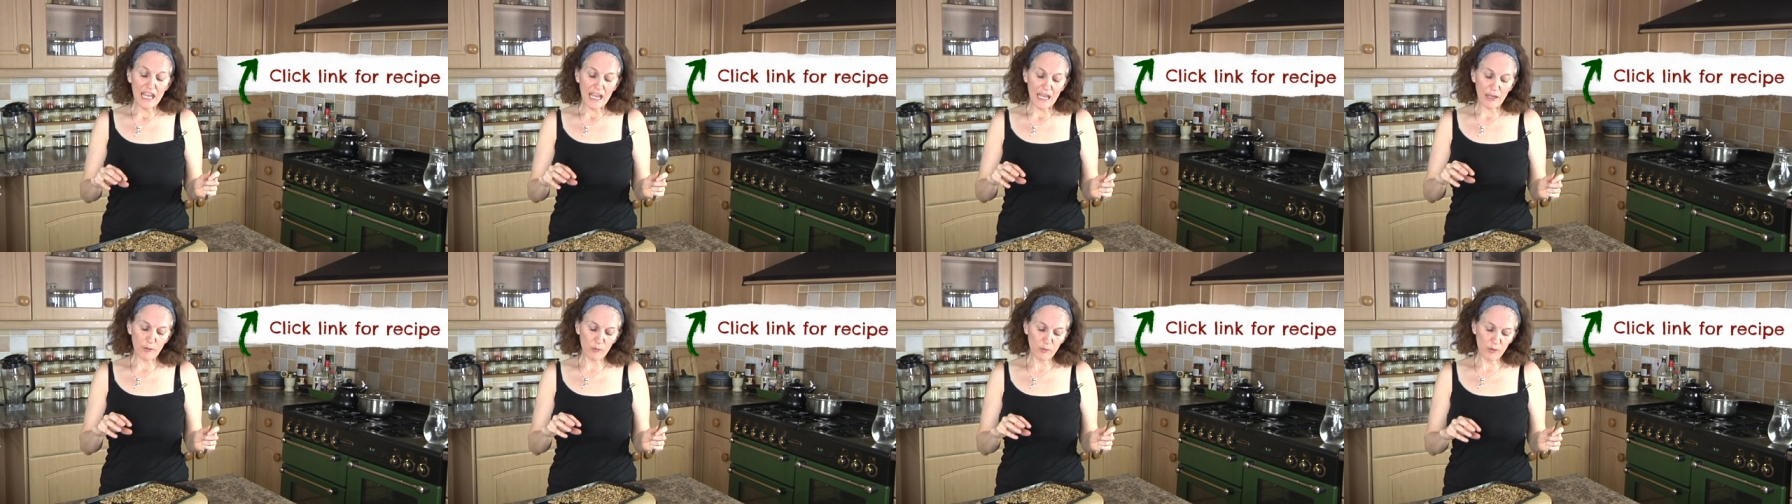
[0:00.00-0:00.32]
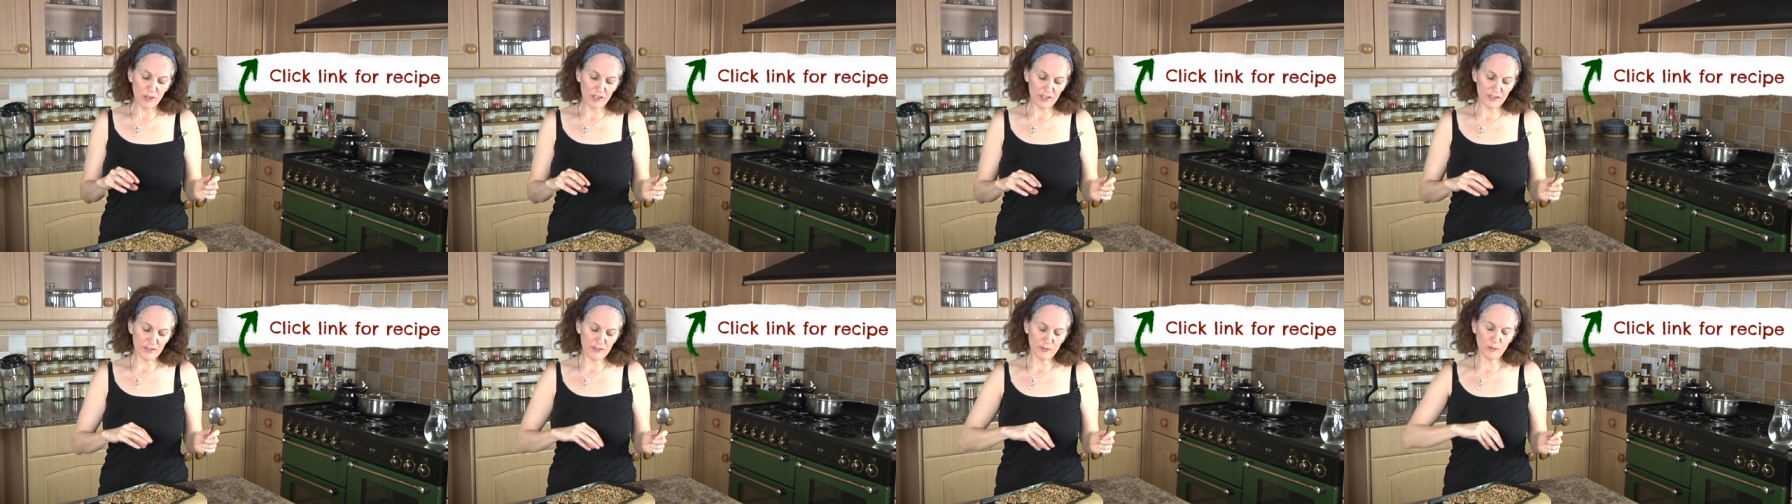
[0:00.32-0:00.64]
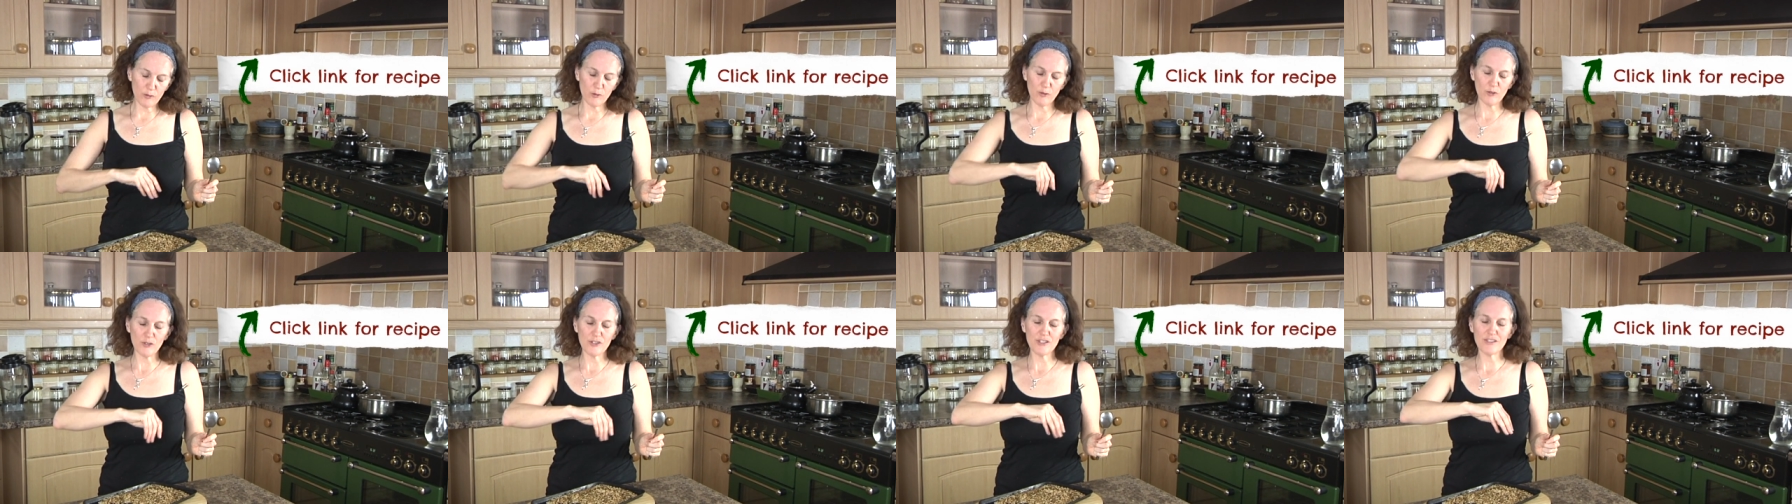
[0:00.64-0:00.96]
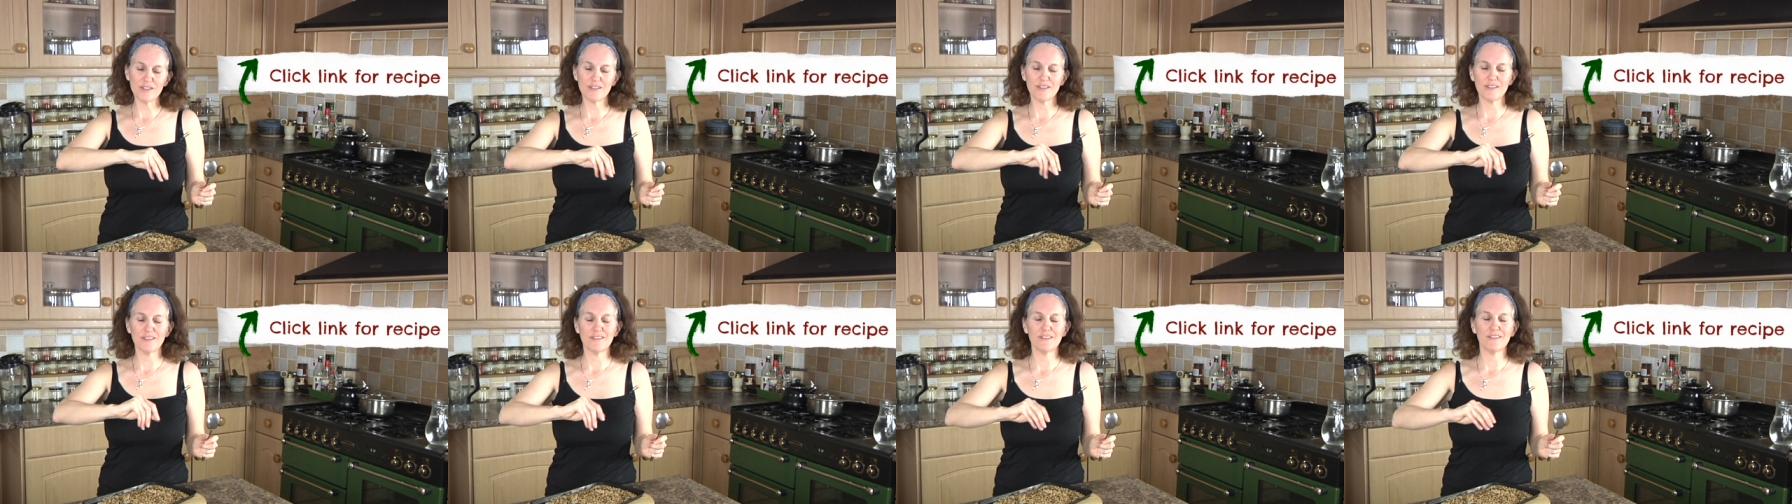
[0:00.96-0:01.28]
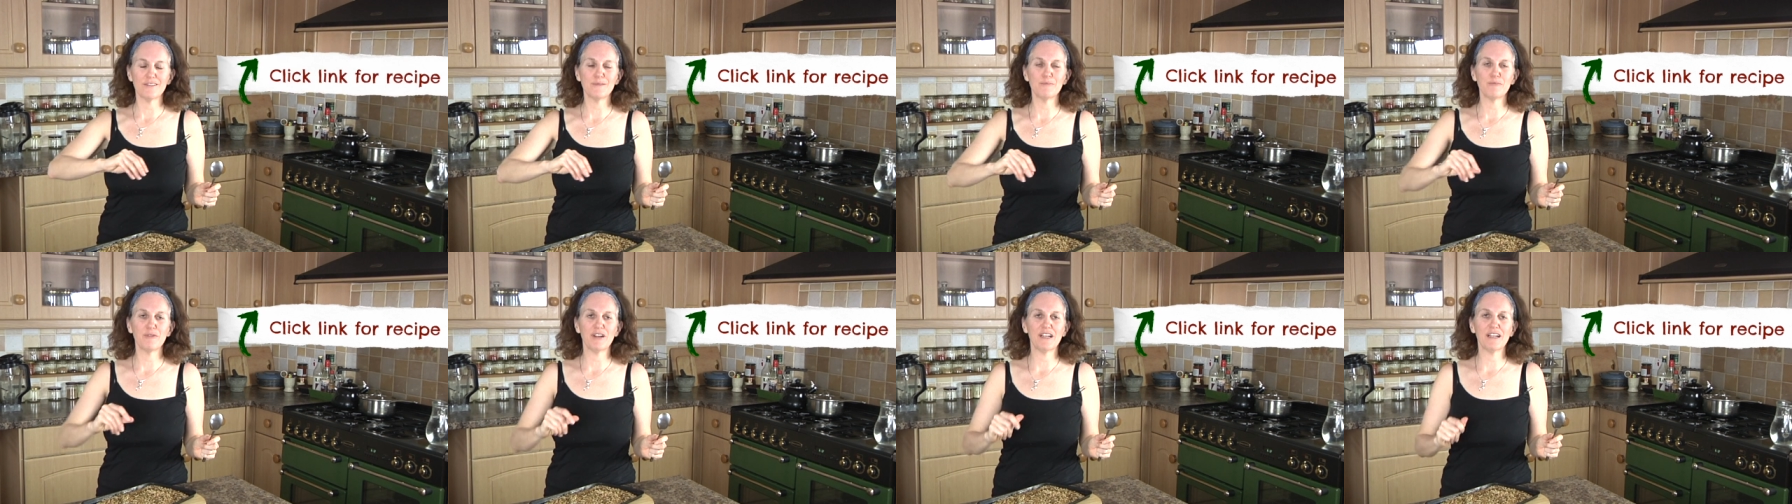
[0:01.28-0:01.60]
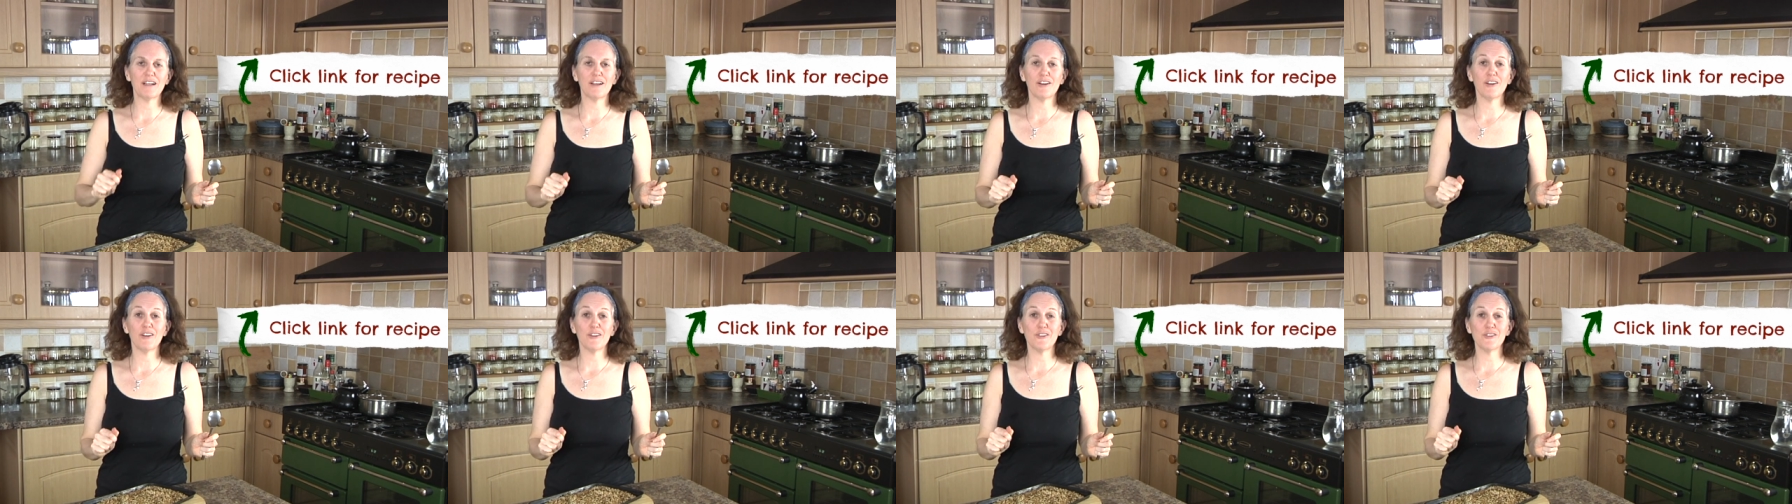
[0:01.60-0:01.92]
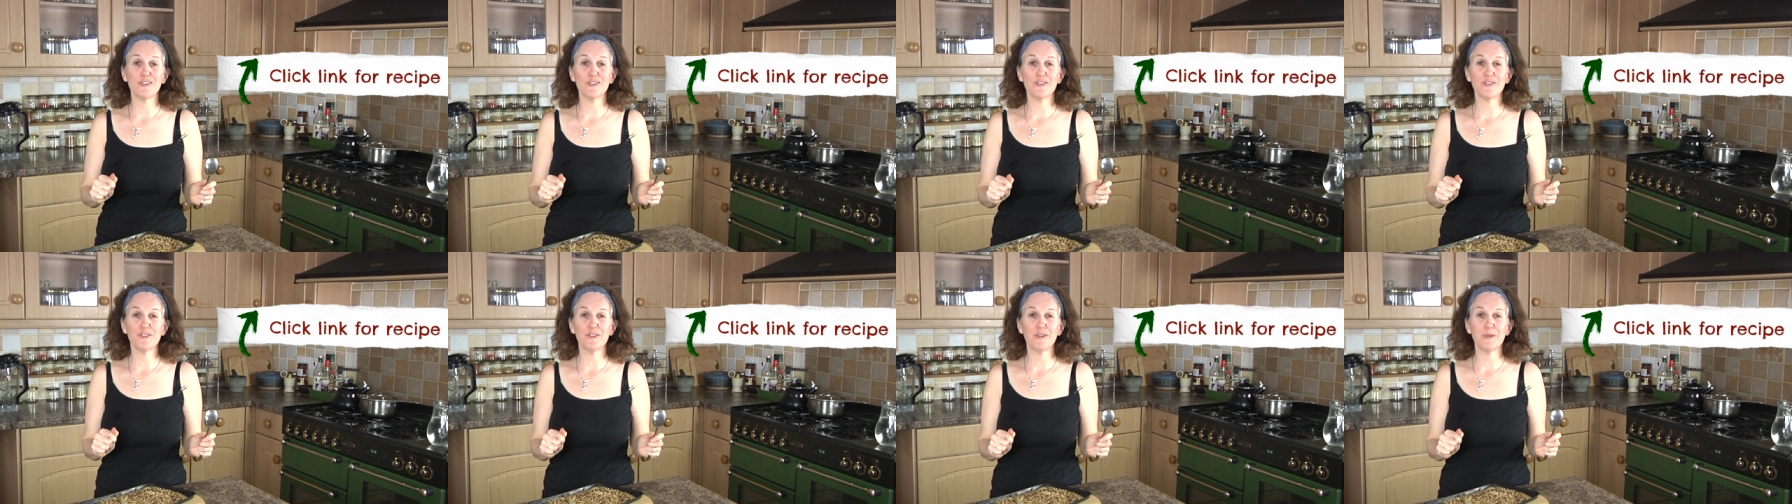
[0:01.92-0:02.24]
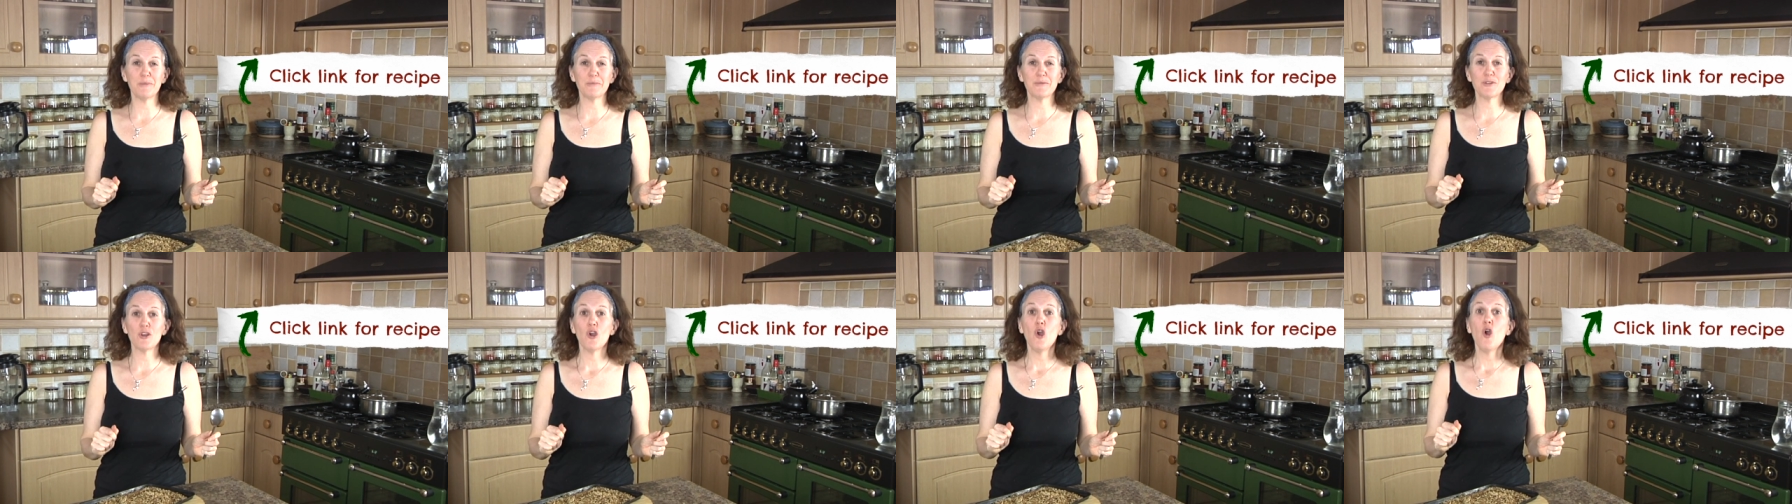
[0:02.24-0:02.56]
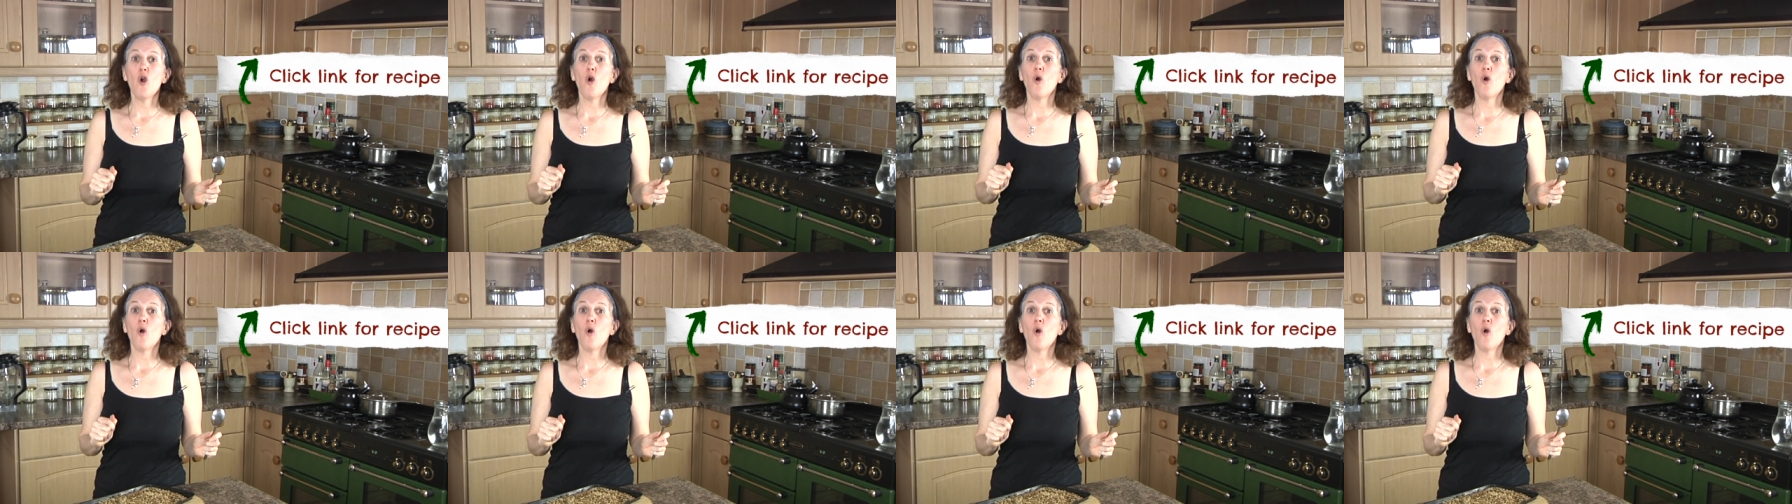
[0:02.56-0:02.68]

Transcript: It works gorgeous as a sprinkle on soups,